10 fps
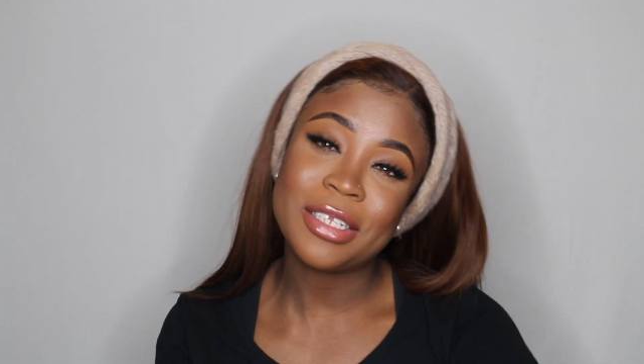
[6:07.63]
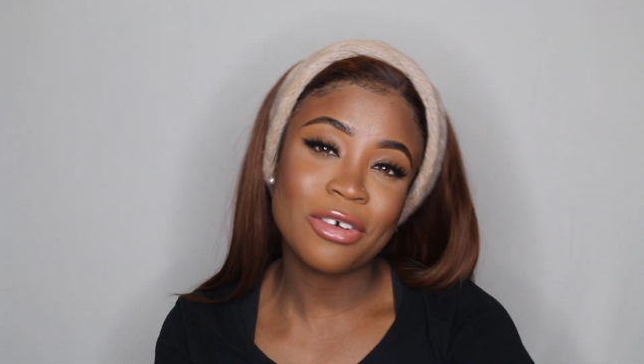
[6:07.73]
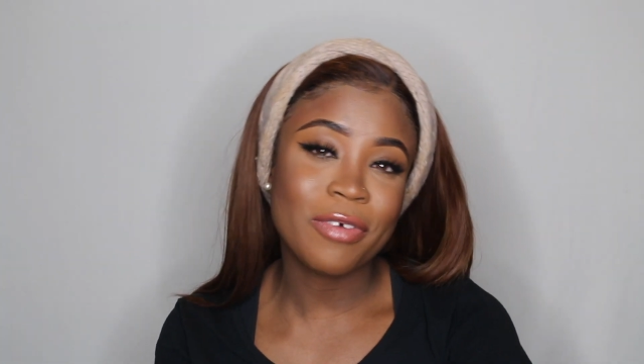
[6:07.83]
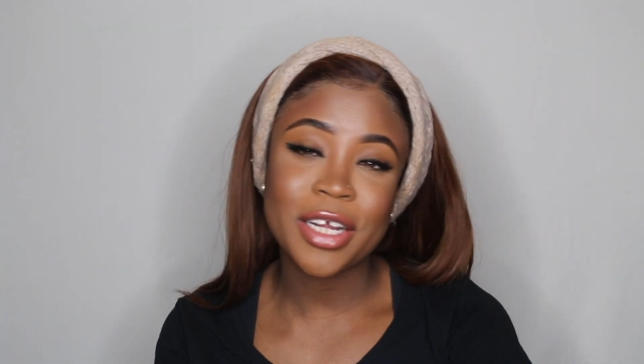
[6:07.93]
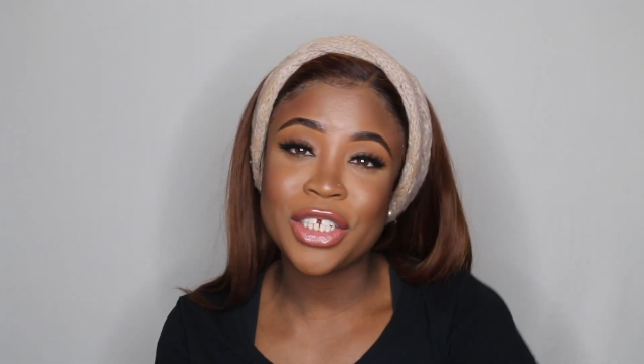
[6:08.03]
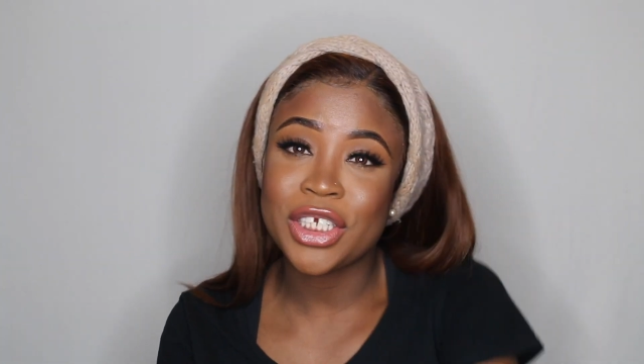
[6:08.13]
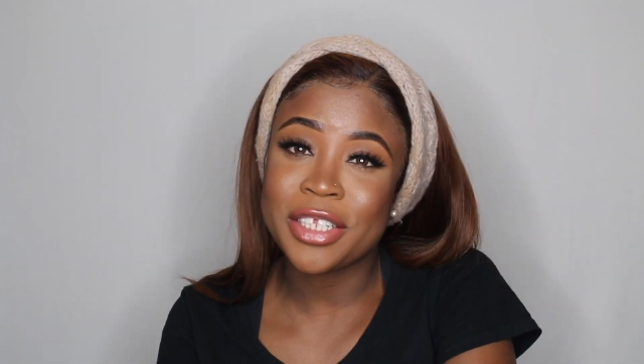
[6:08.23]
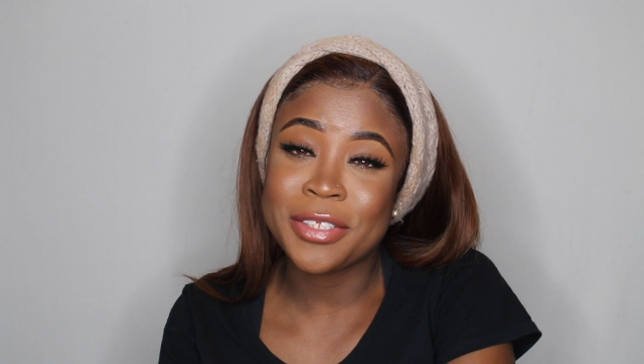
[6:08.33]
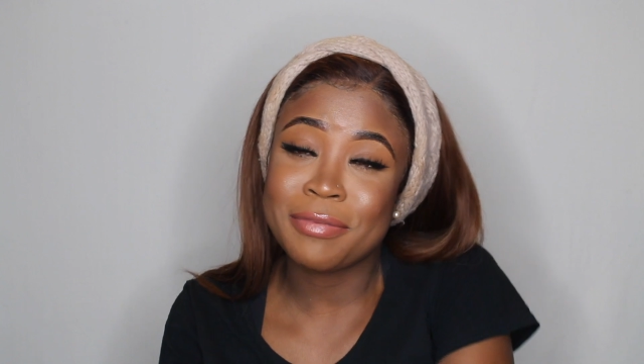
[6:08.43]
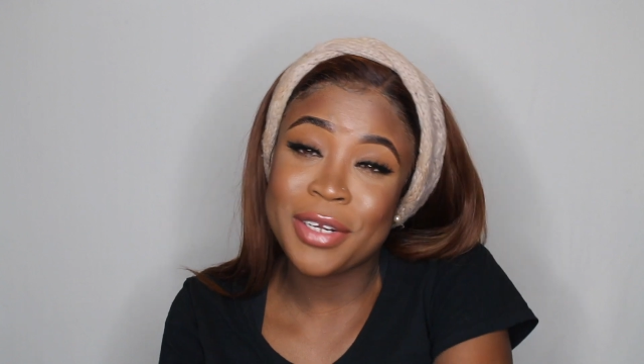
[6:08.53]
Don't forget to share
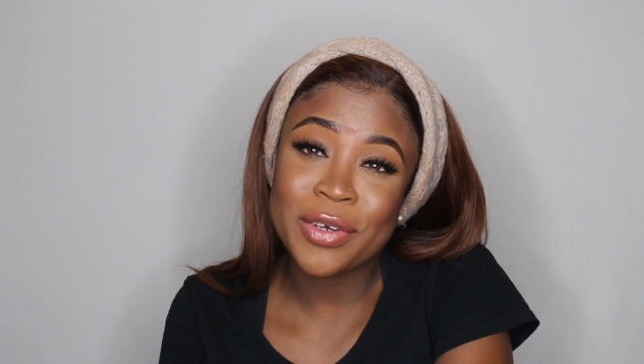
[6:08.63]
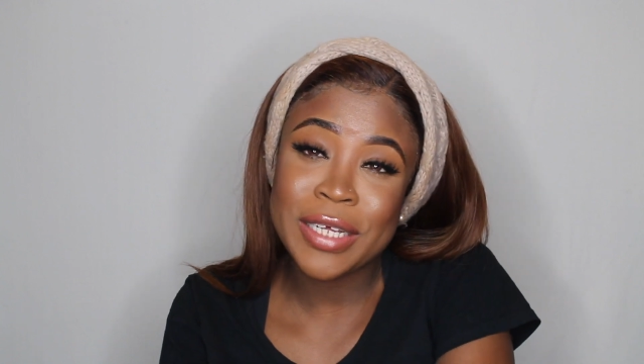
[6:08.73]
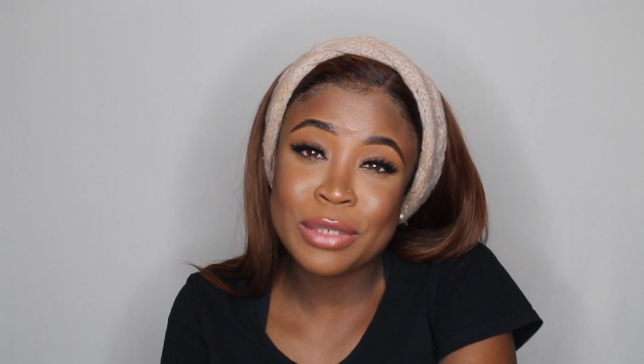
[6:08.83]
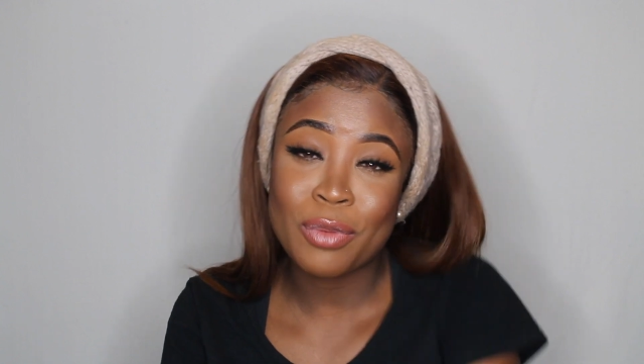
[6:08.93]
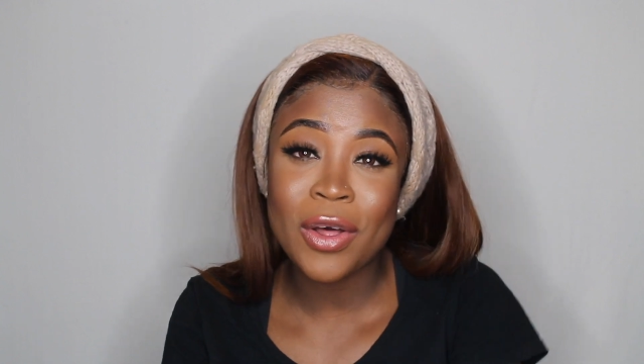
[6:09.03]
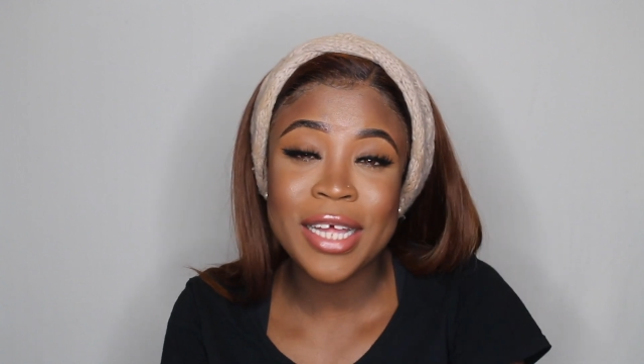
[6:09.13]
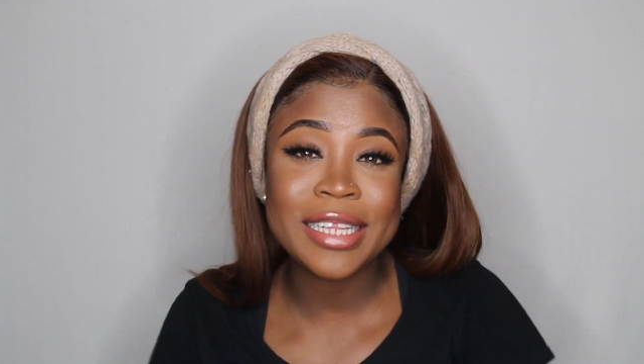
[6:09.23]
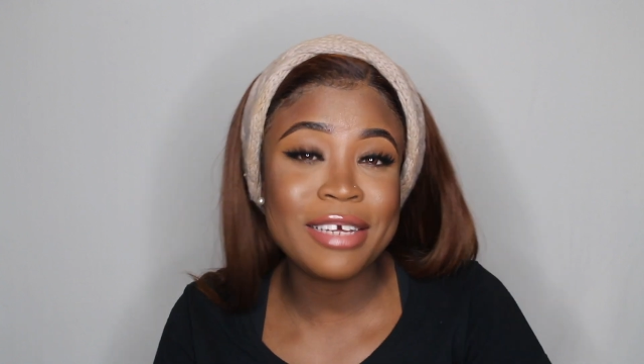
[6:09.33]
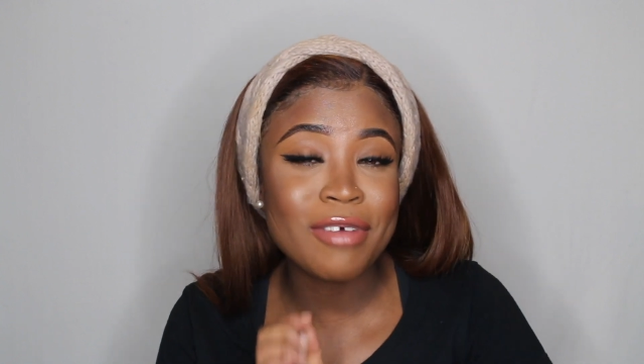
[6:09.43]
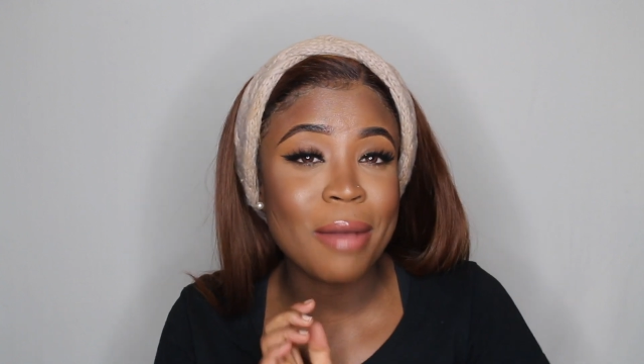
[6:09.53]
this video as well and
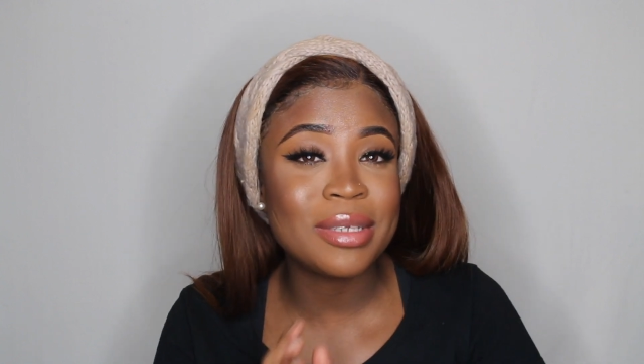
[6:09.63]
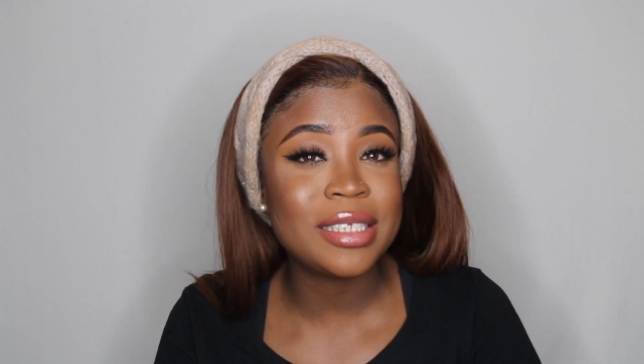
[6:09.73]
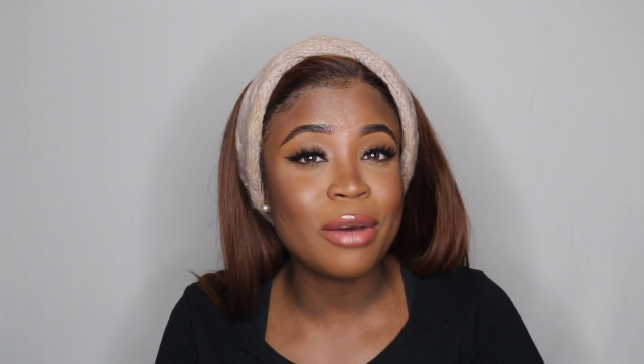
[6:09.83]
leave comments